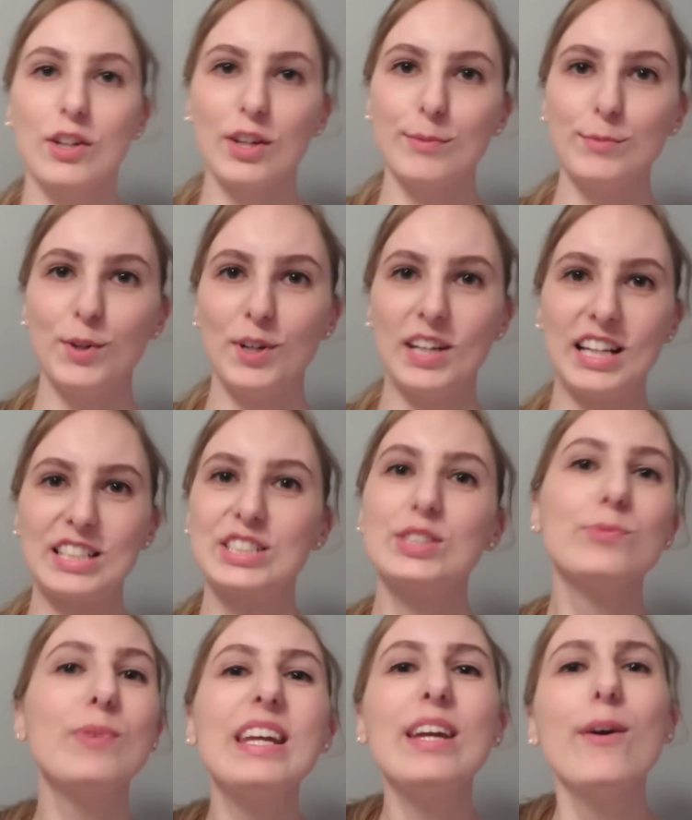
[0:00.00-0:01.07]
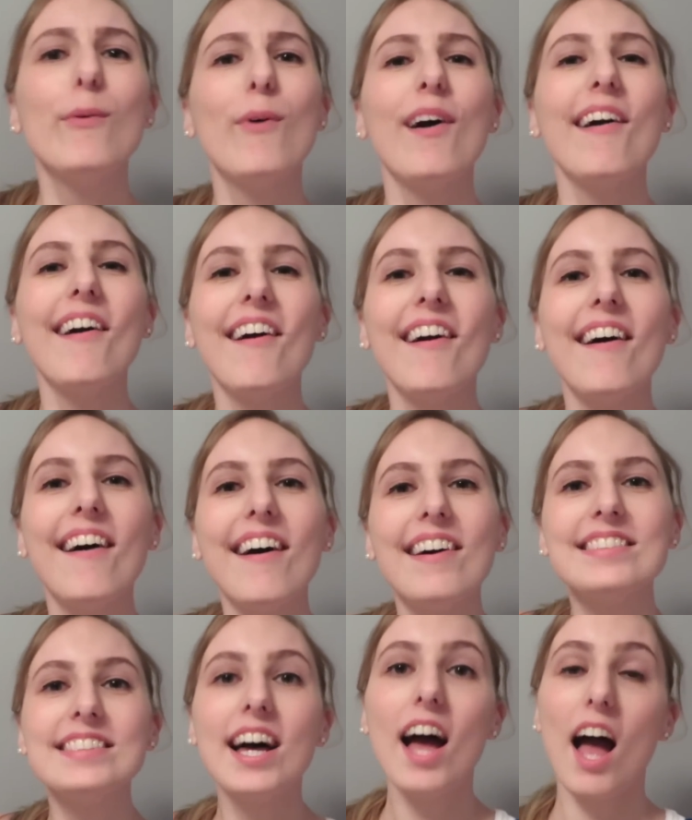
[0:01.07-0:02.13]
Good morning, sweet
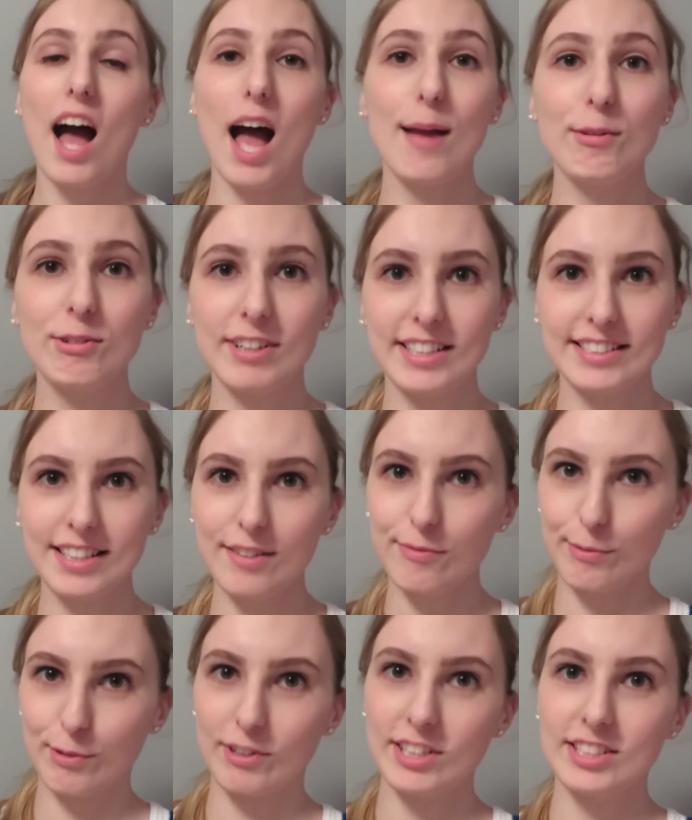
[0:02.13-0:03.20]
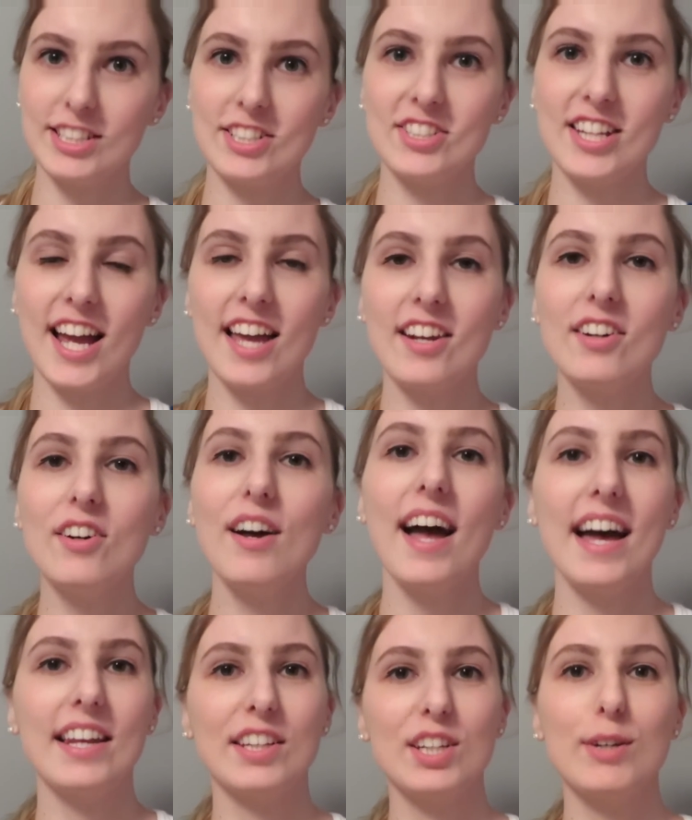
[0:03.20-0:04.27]
world! I'm Krista from Krista
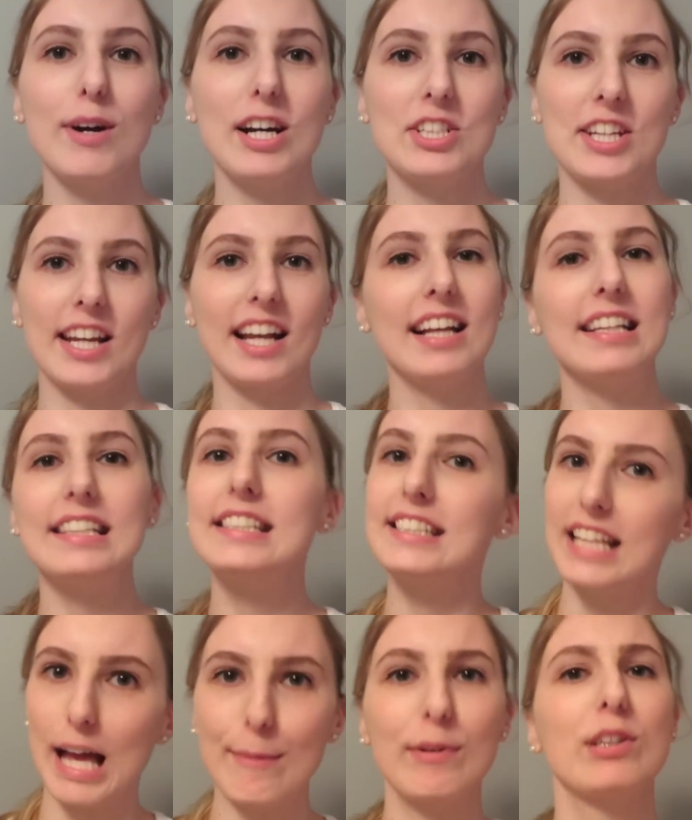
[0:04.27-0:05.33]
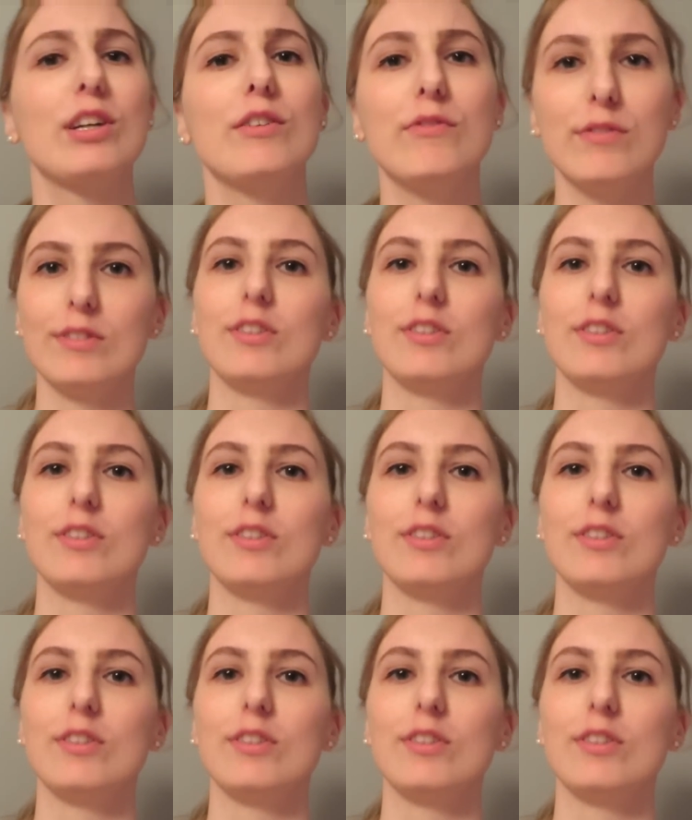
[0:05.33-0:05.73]
Channel, and you're watching Samika